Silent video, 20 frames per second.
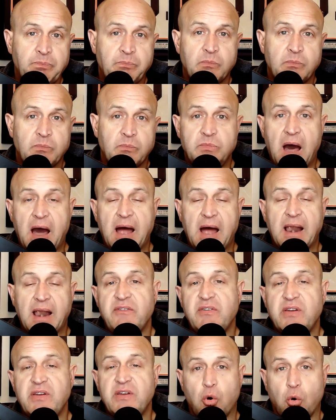Not
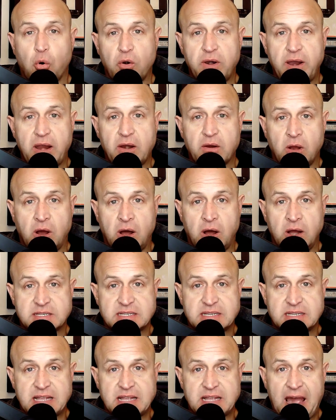having a coordinator on
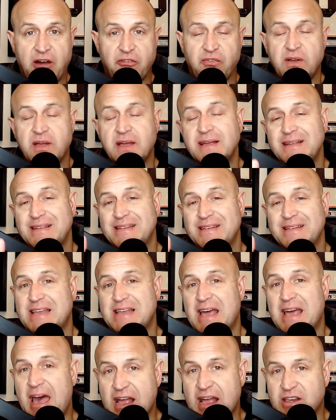staff,
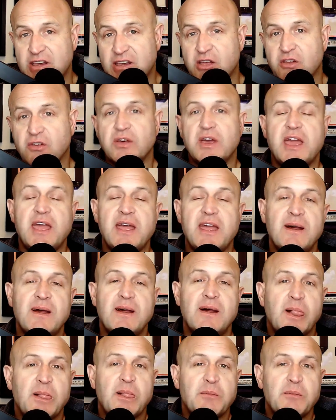technically,
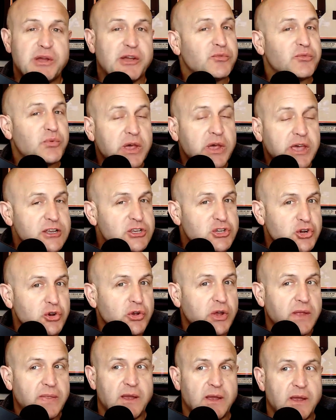because really and
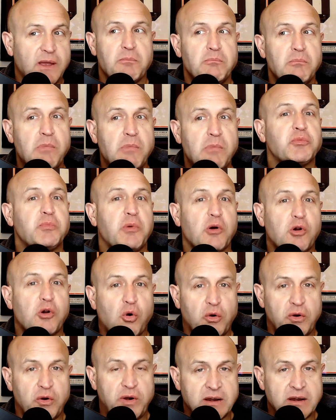truly there are multiple
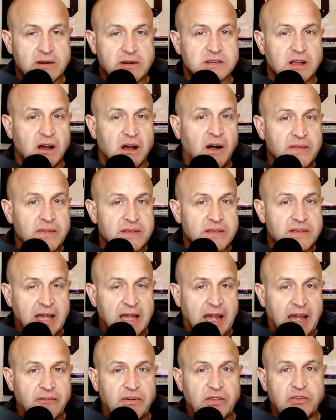coordinators on the
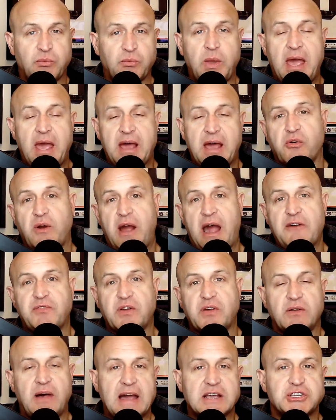staff. As we had a
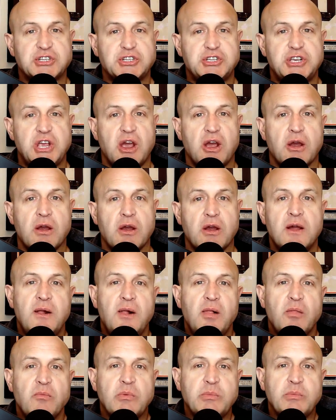graphic last year
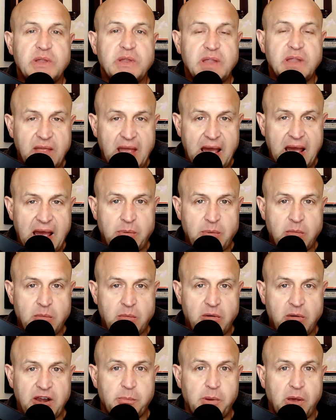when we did the
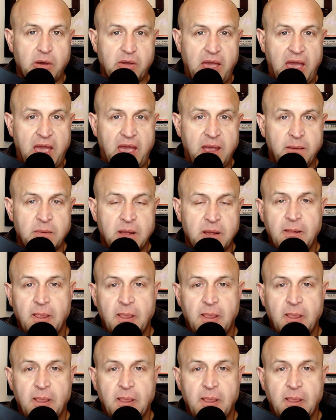Alabama-Vanderbilt game,